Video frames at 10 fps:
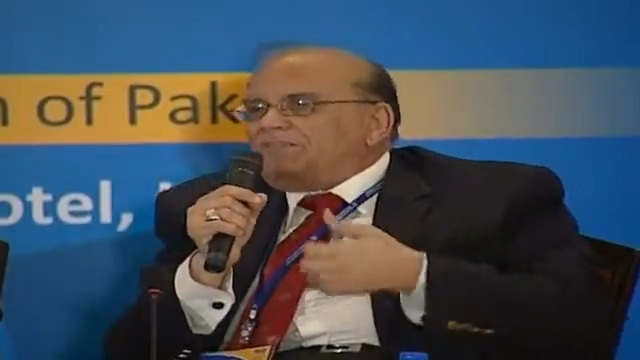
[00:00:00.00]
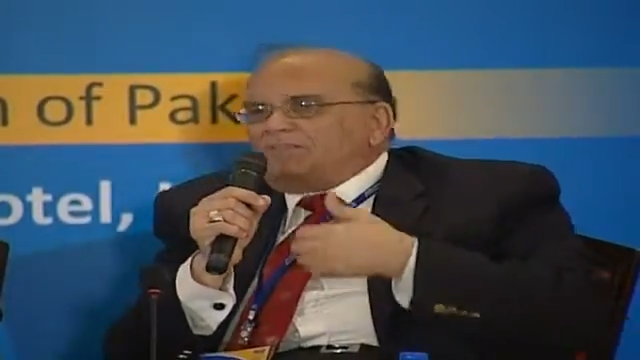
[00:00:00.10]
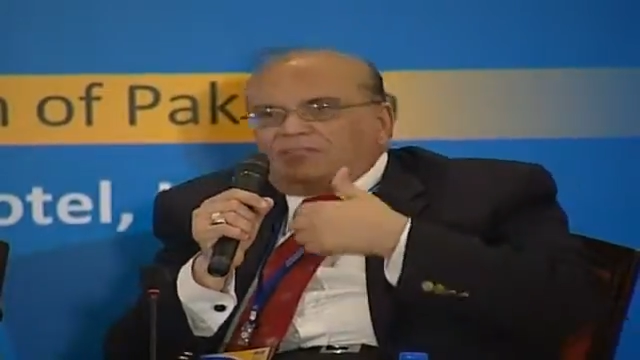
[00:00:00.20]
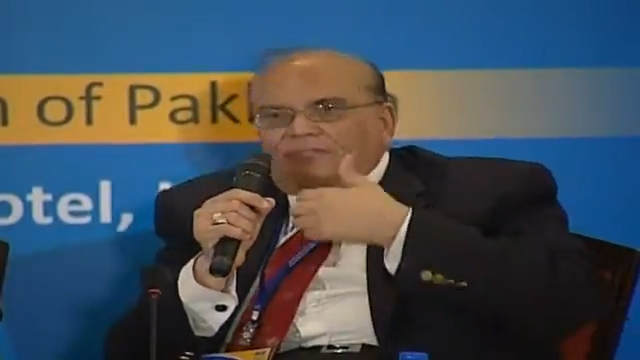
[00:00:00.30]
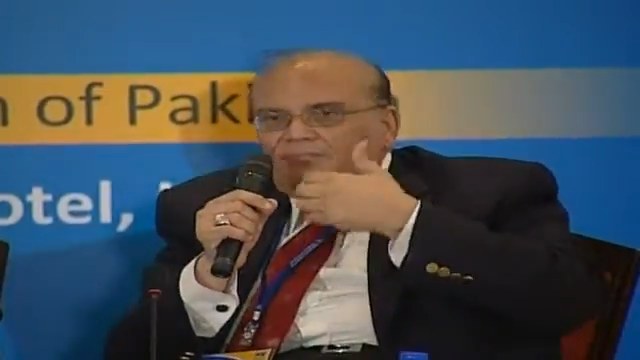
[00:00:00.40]

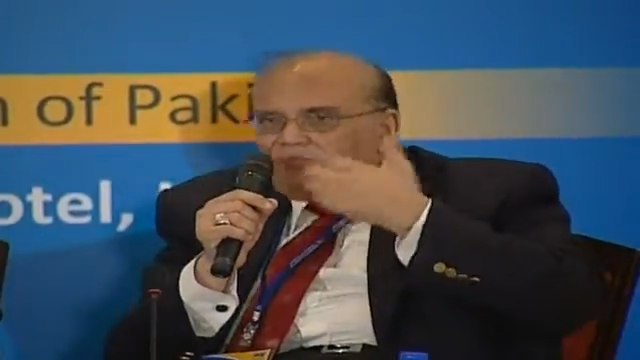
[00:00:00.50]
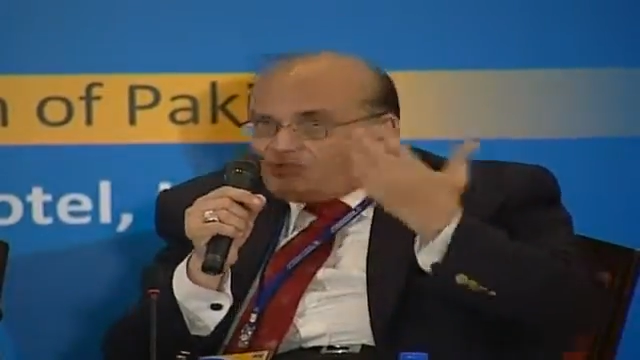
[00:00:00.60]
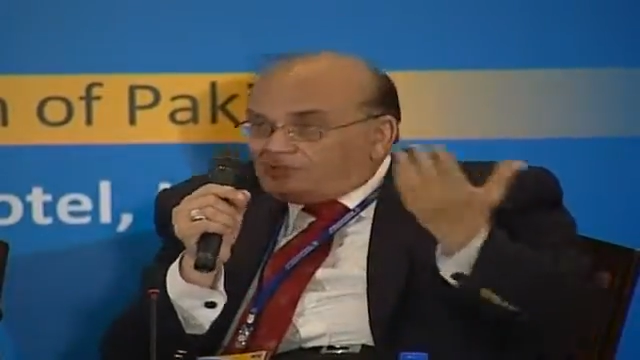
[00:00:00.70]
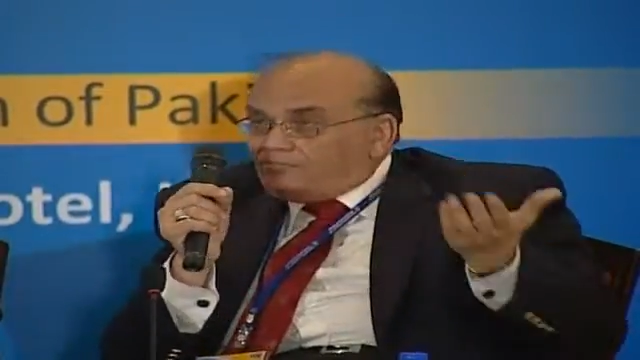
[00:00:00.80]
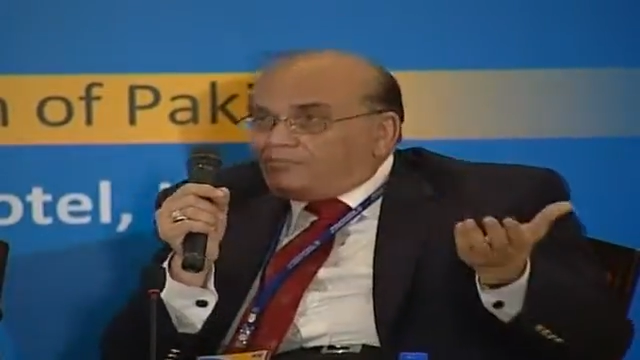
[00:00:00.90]

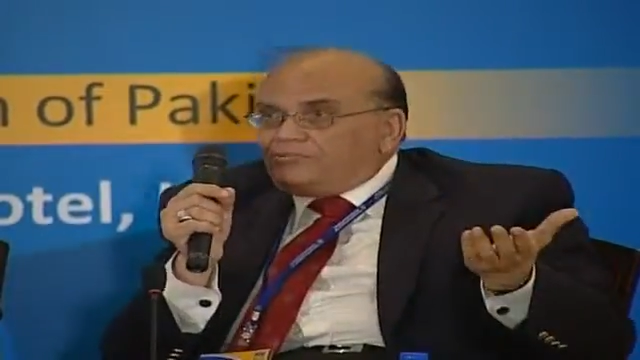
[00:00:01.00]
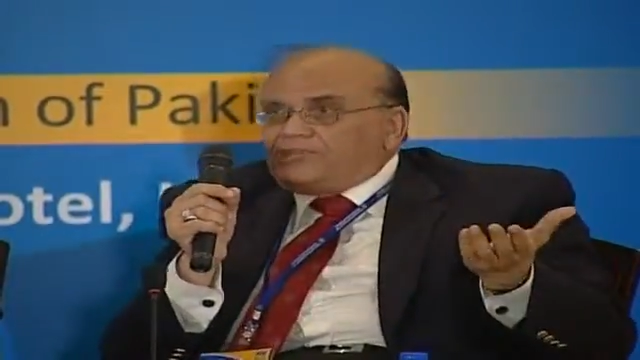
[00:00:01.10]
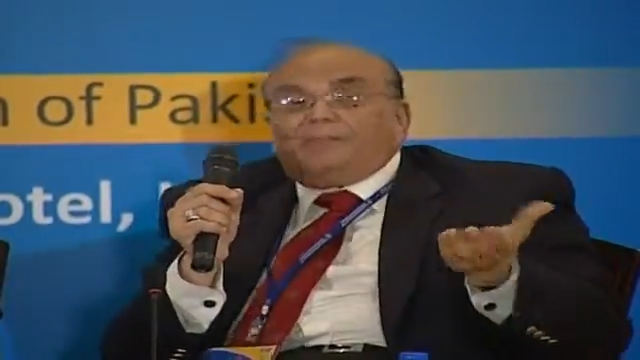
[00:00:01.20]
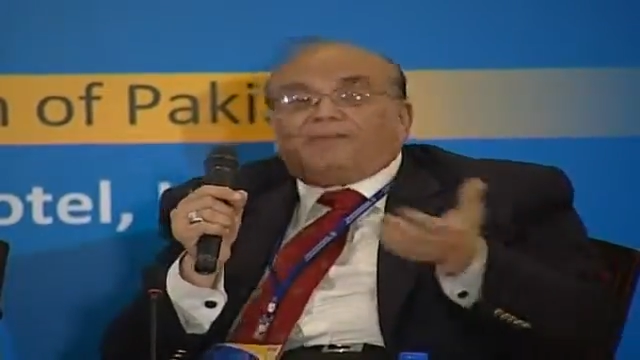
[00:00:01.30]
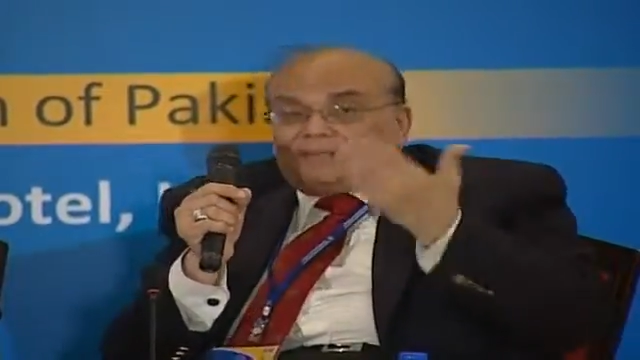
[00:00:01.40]

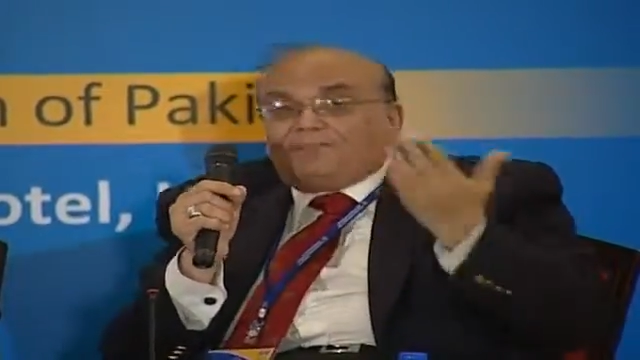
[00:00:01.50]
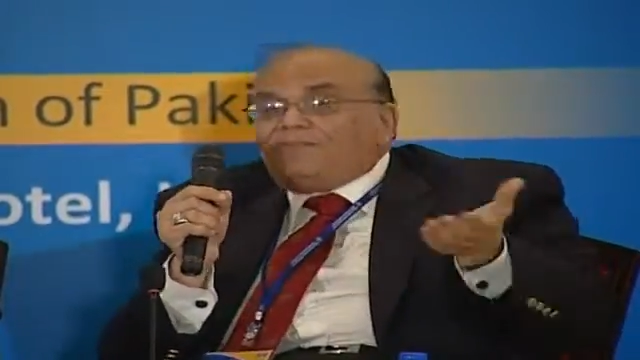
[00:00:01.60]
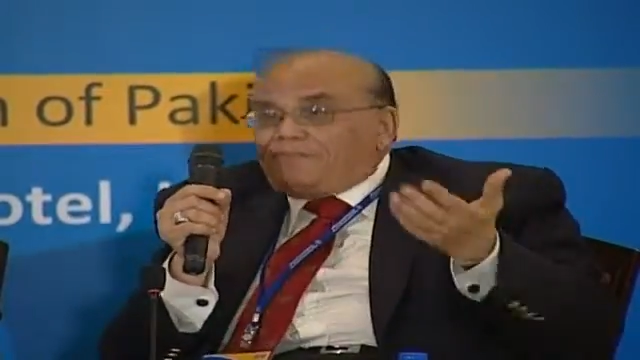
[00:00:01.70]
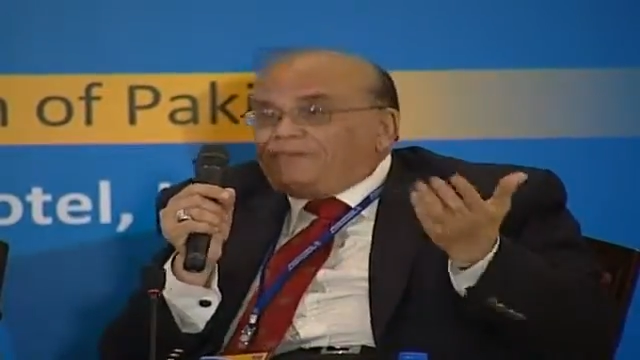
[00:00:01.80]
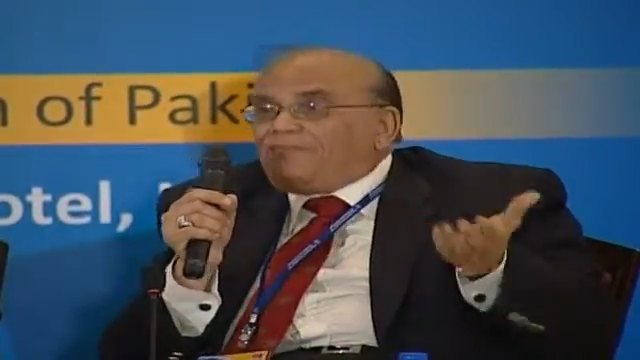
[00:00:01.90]
Some of them
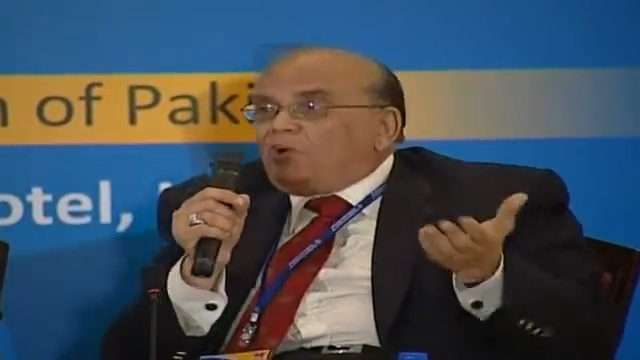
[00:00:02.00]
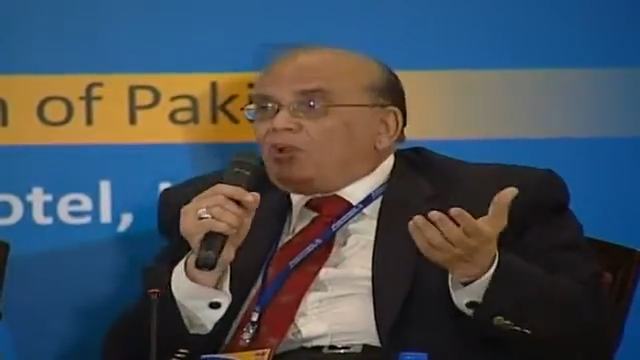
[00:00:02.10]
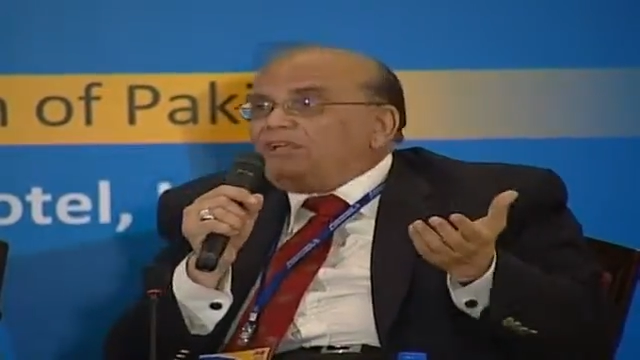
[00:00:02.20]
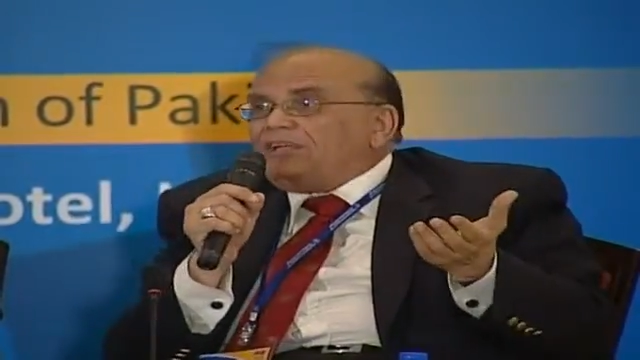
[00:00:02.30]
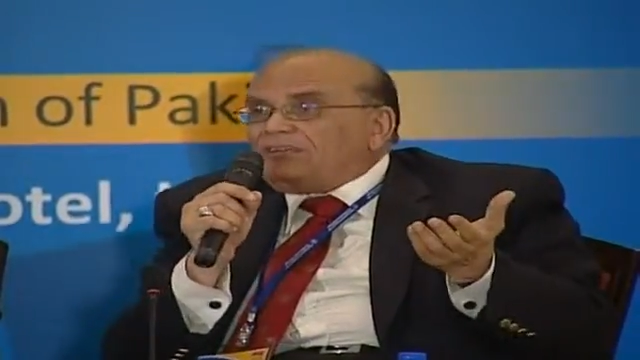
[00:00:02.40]
have been
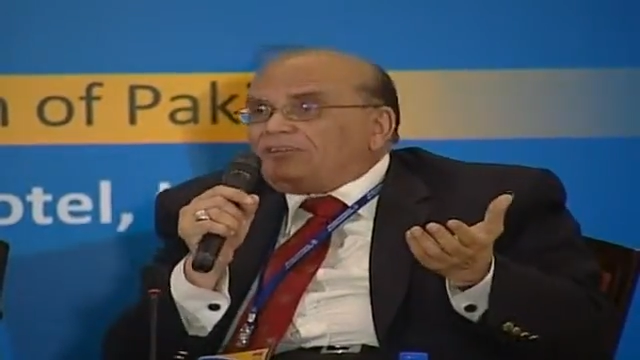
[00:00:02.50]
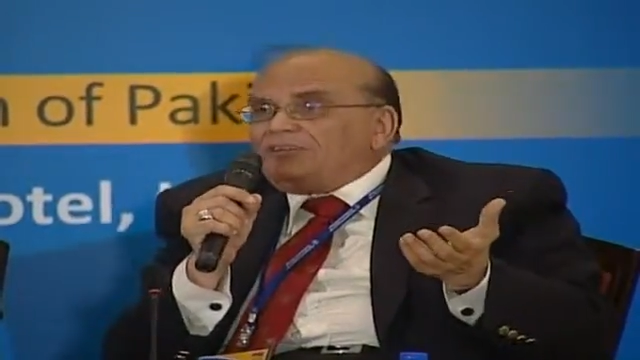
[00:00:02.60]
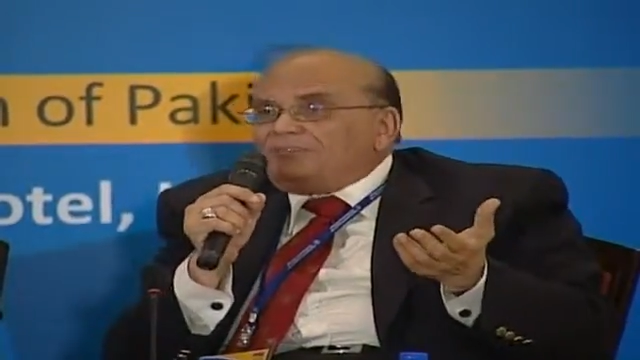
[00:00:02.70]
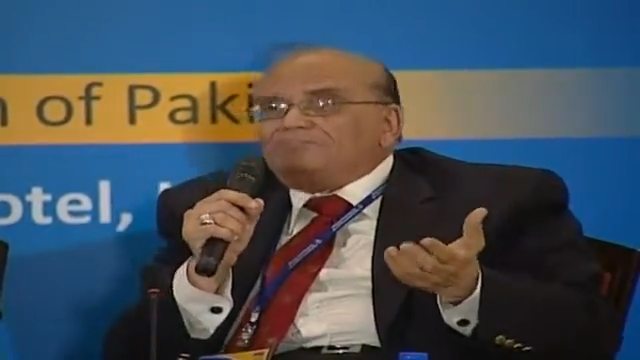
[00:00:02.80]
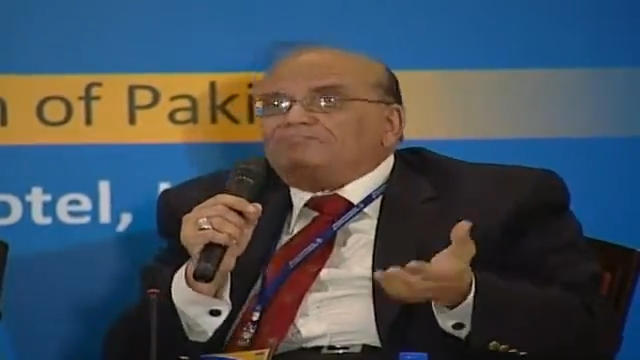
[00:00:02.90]
following it
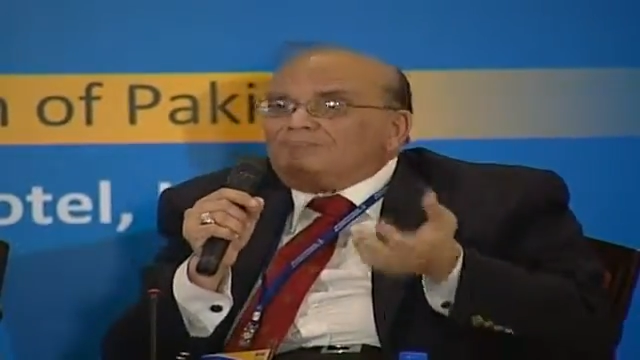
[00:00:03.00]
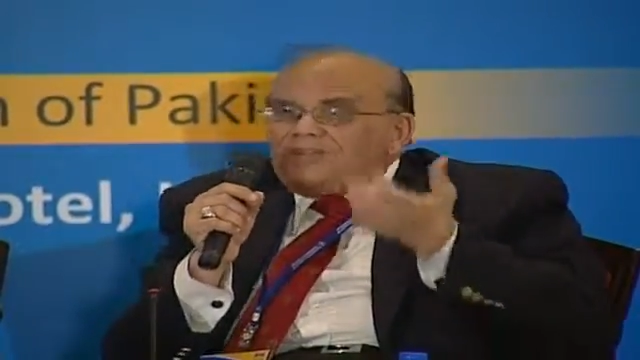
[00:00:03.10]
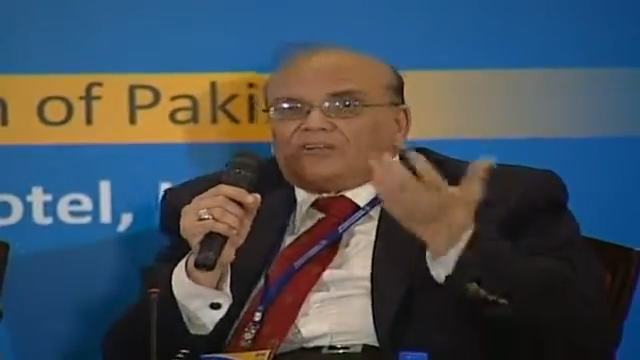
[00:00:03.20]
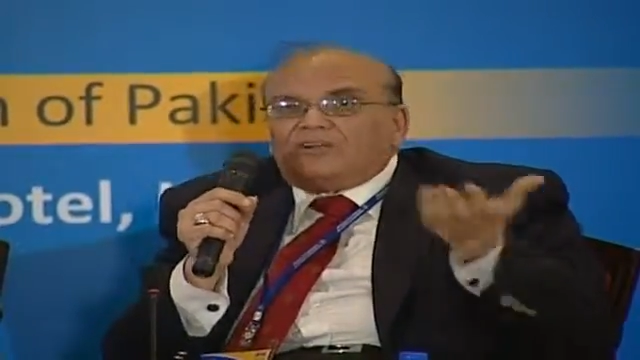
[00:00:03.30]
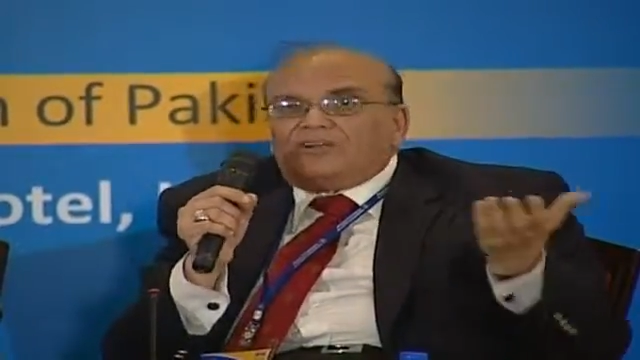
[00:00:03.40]
in letter